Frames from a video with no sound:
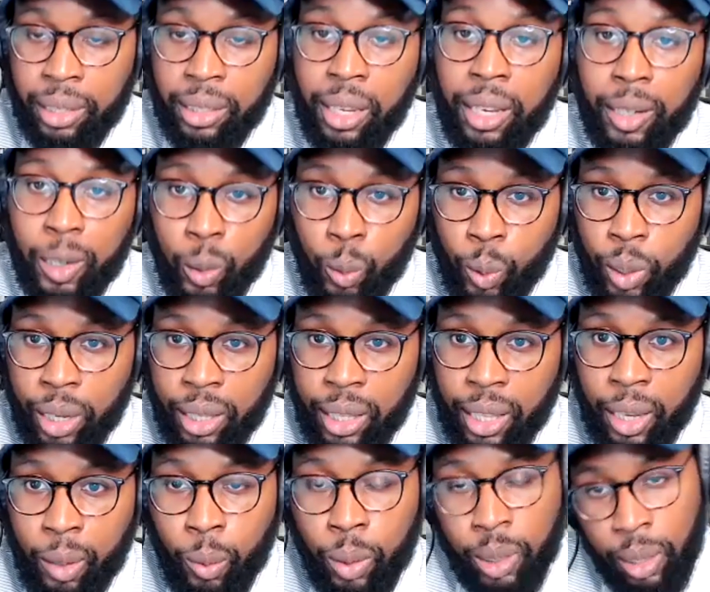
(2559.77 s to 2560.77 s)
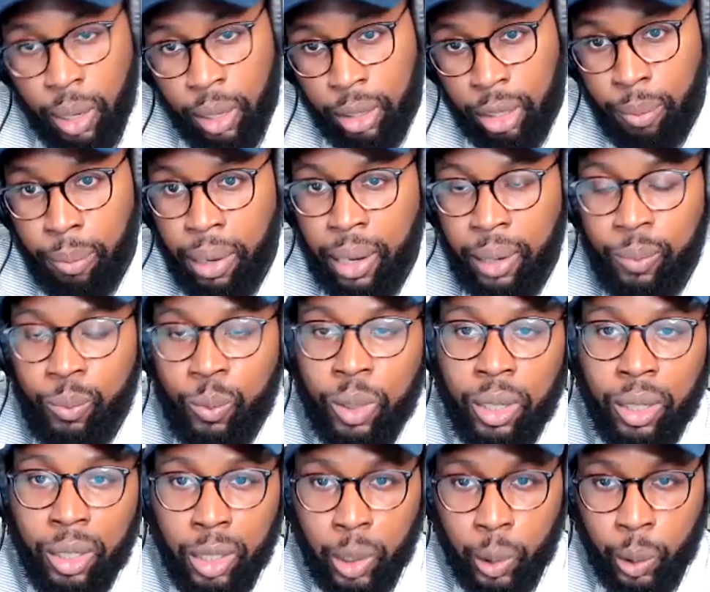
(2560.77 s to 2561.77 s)
big takeaway that we talked
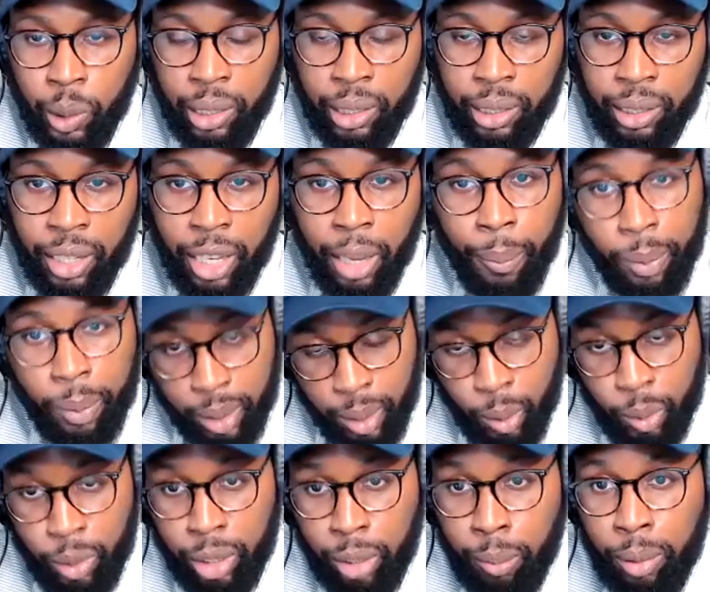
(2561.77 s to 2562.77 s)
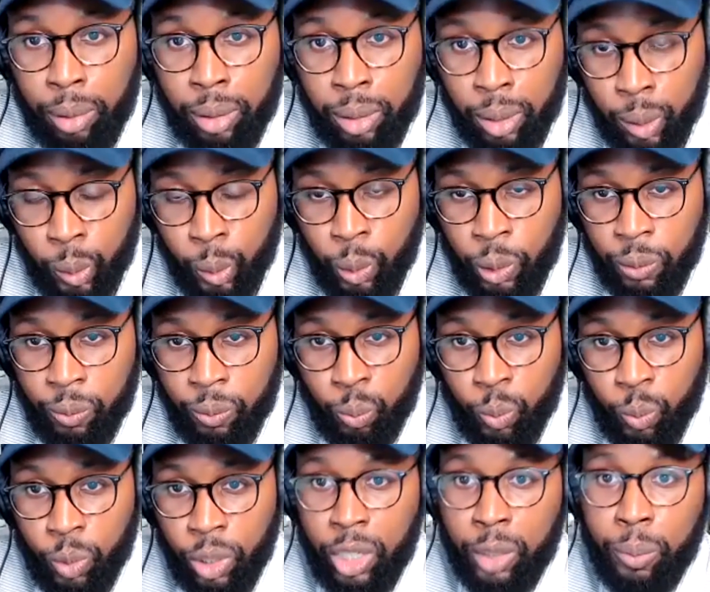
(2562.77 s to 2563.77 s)
about during episode number
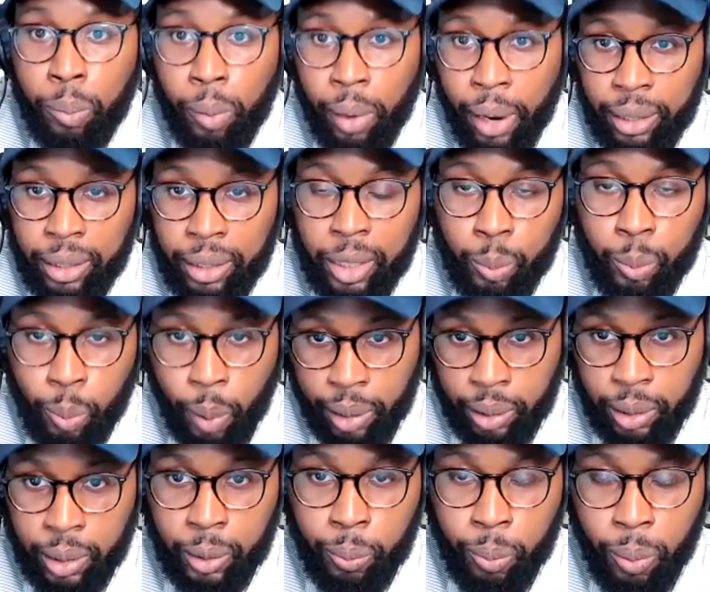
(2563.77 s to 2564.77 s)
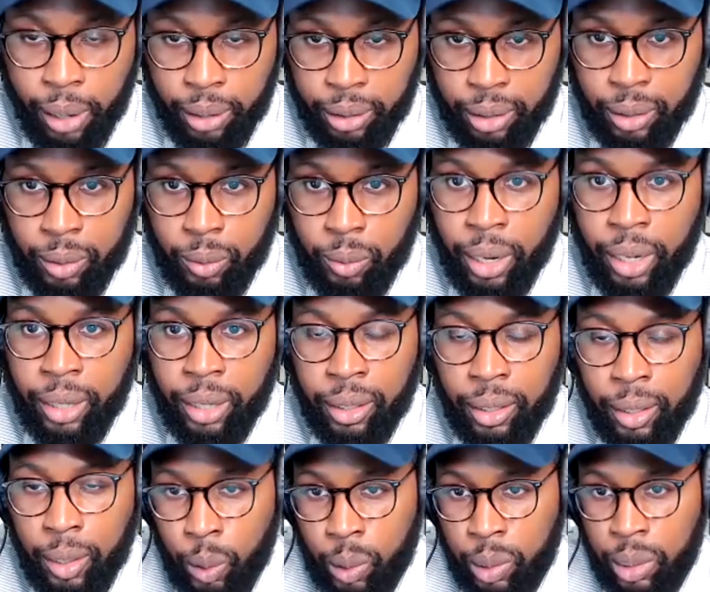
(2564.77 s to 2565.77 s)
2 is practice,
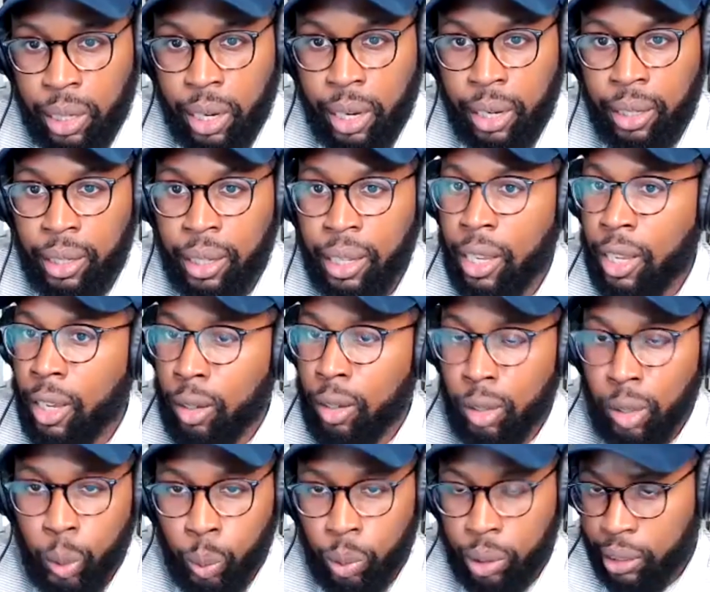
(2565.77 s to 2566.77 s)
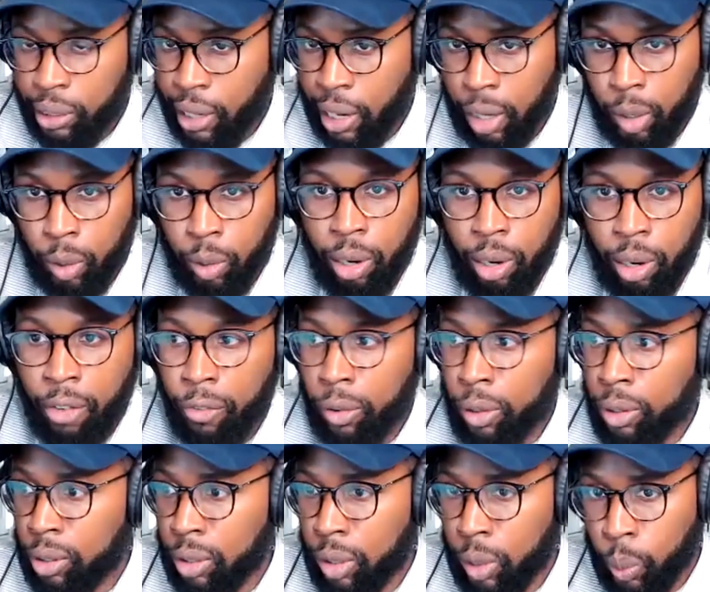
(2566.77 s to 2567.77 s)
right? Negotiating, doing the counter
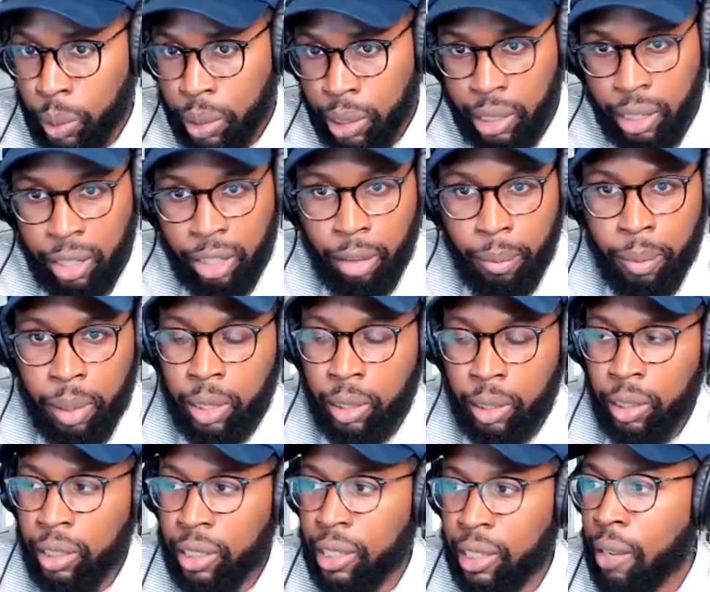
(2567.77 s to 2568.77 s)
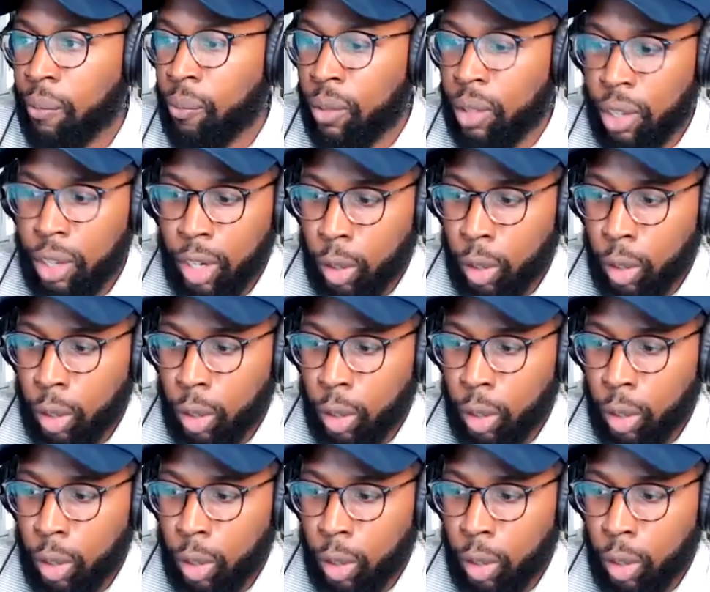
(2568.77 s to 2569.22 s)
offers, doing it in the mirror,